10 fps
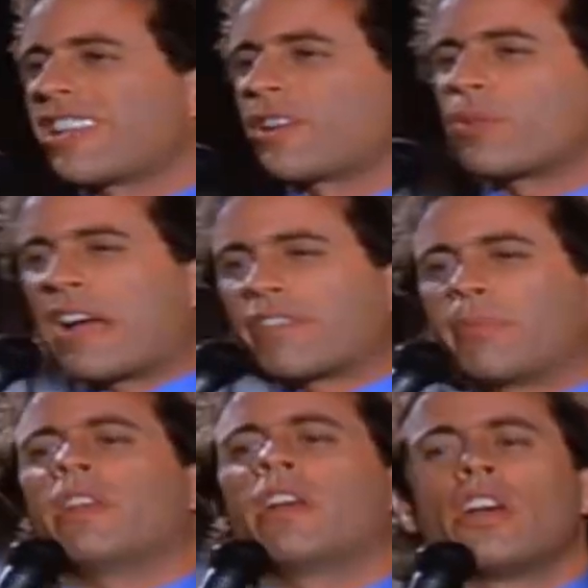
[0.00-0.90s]
I think it would have to
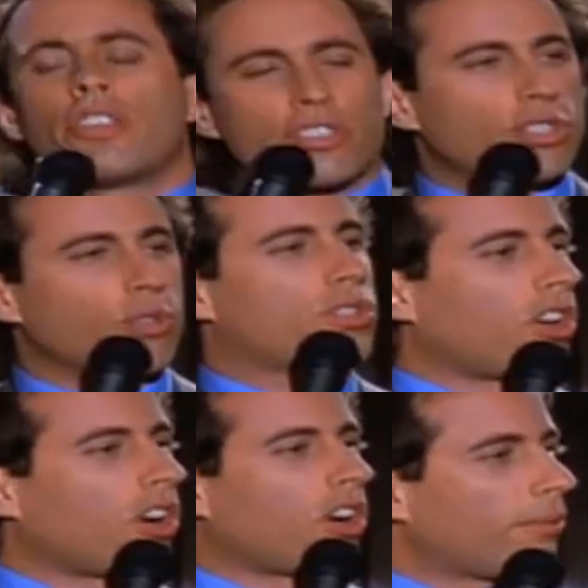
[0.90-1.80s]
be the snooze
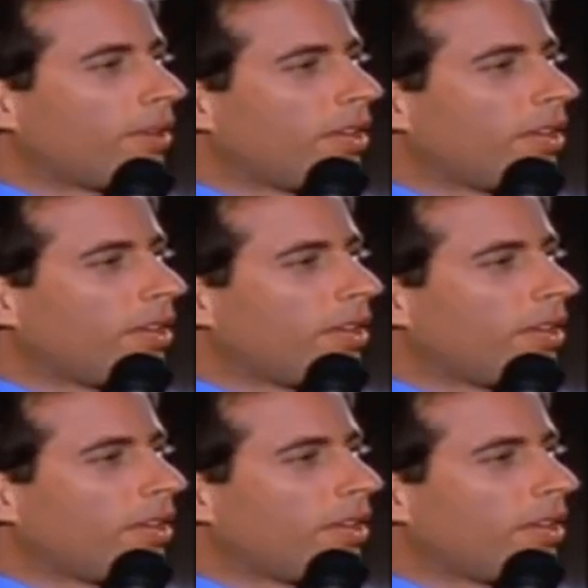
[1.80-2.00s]
alarm.